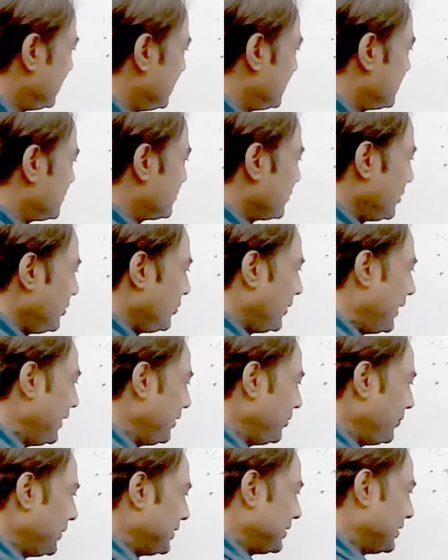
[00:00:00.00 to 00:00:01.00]
So you
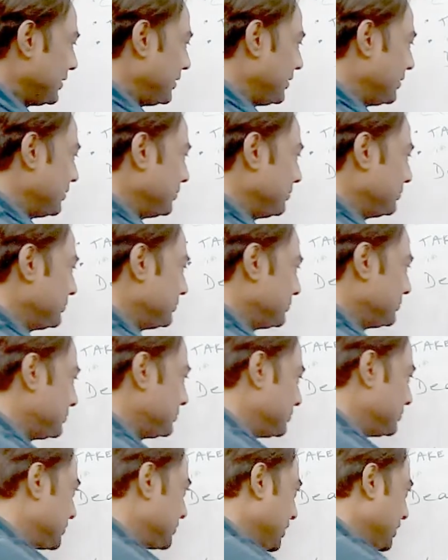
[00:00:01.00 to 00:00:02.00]
end with a
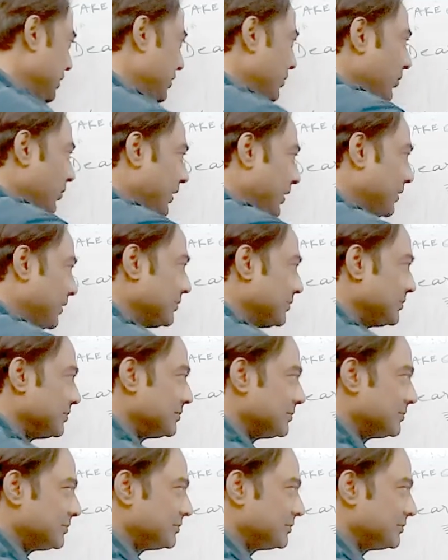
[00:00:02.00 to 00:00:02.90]
concluding